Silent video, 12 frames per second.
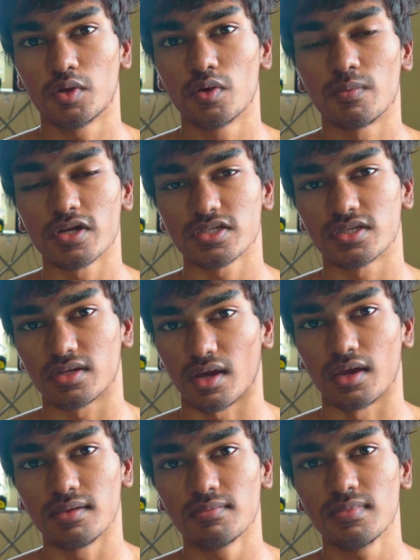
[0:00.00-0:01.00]
too much
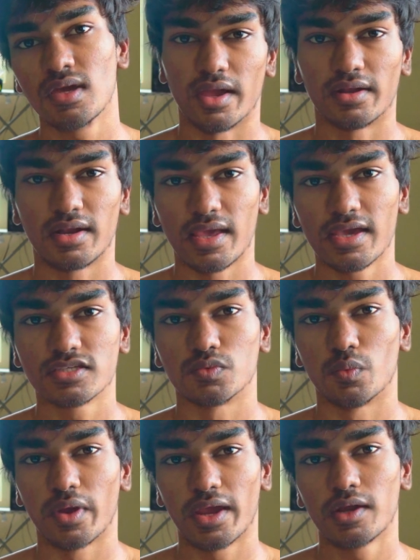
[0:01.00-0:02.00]
time. It takes
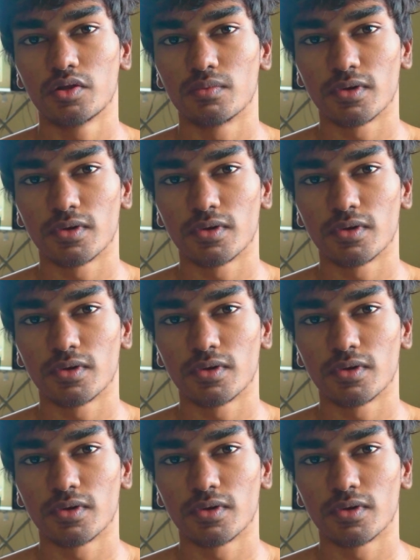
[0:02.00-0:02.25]
way too